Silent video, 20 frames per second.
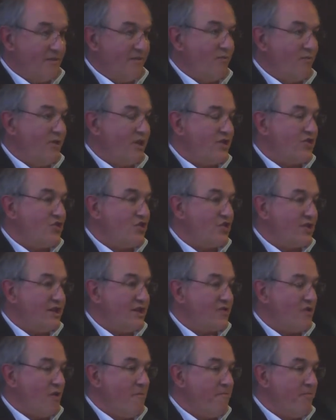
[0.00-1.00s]
which
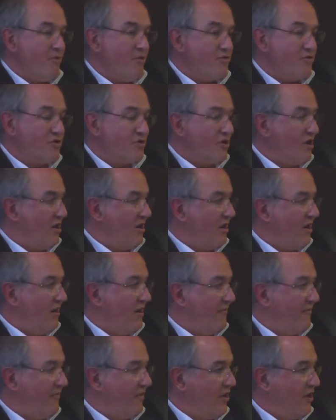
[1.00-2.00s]
is composed
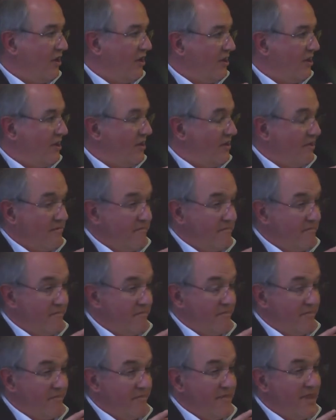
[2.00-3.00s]
of a
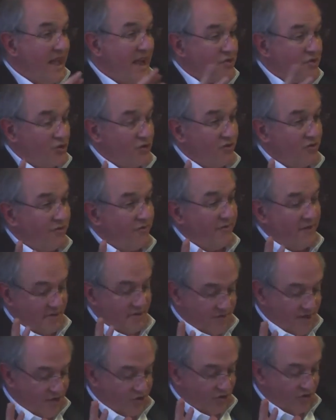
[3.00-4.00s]
national
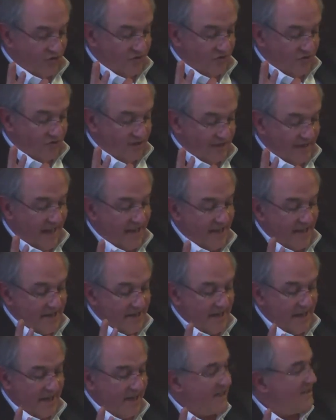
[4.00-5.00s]
federation.
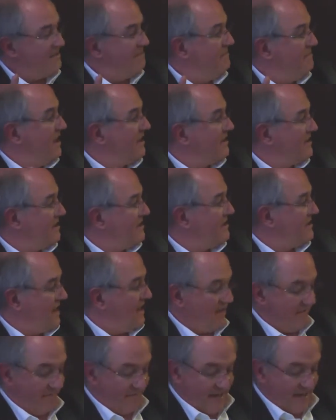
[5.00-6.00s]
Canada has built
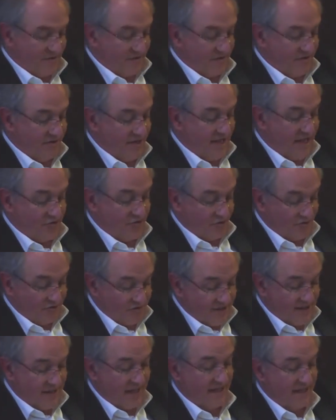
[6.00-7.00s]
itself as a national
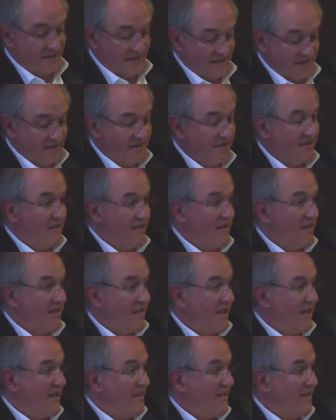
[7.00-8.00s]
state.
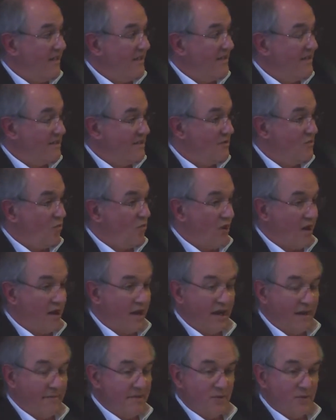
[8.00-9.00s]
And this is
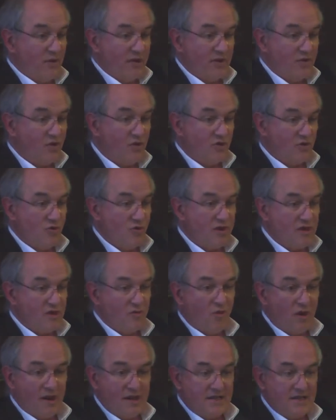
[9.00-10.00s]
why, I mean, when you go to
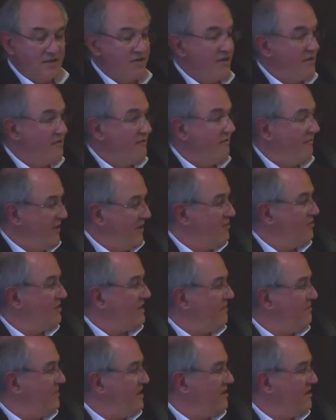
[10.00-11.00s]
Ottawa, it's not the federal
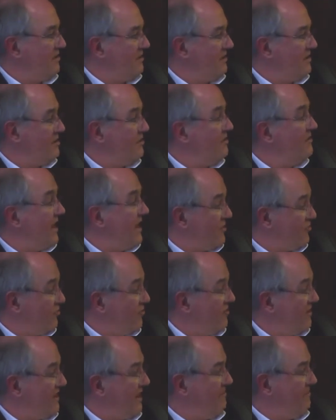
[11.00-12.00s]
capital, it's the
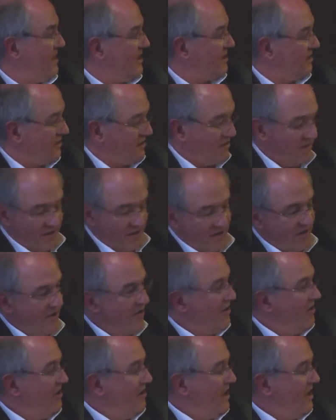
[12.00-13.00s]
national capital.
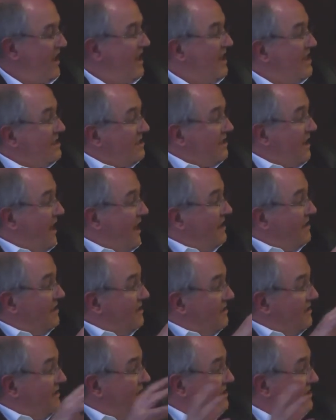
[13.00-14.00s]
And inside
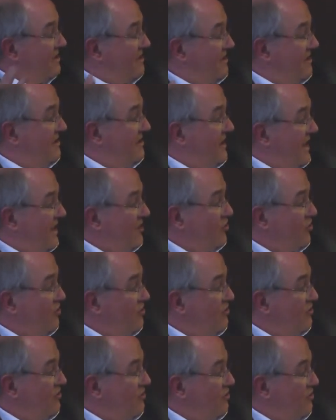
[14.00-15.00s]
this
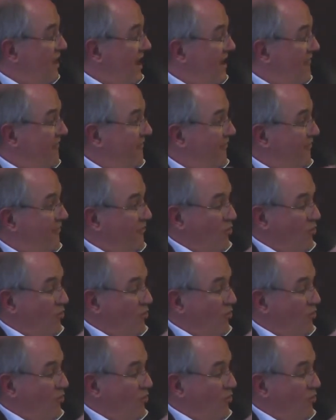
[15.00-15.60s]
nation, you have